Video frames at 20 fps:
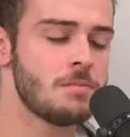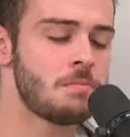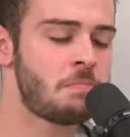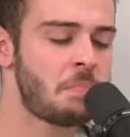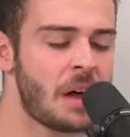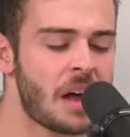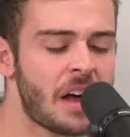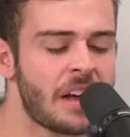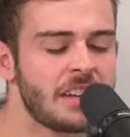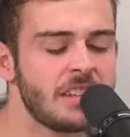
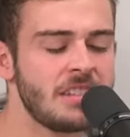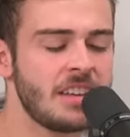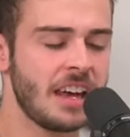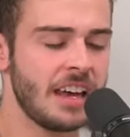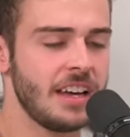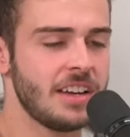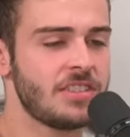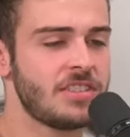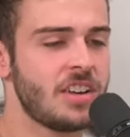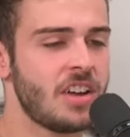but
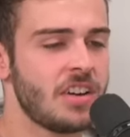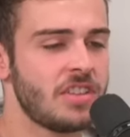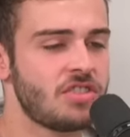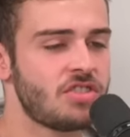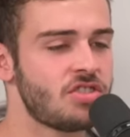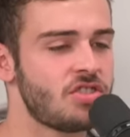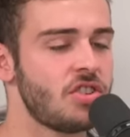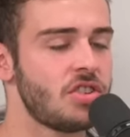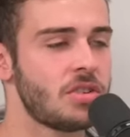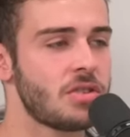KSI
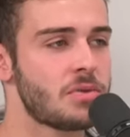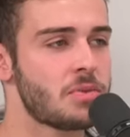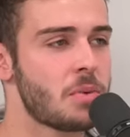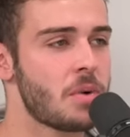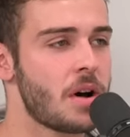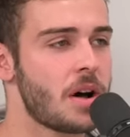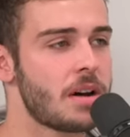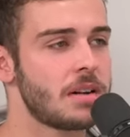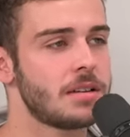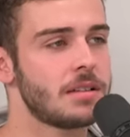should have
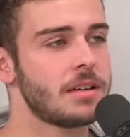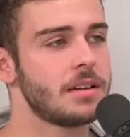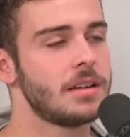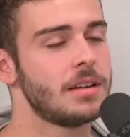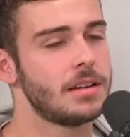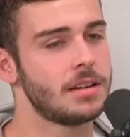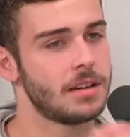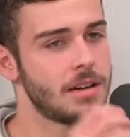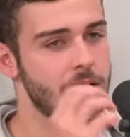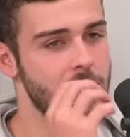
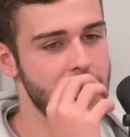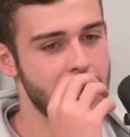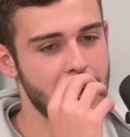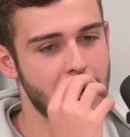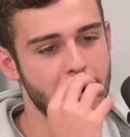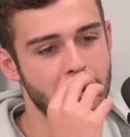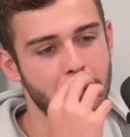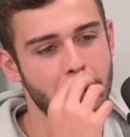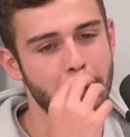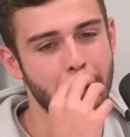won. Mm.
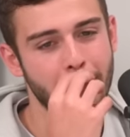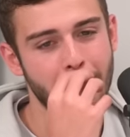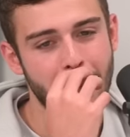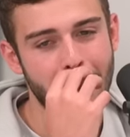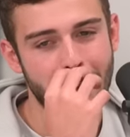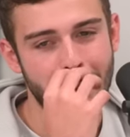Um,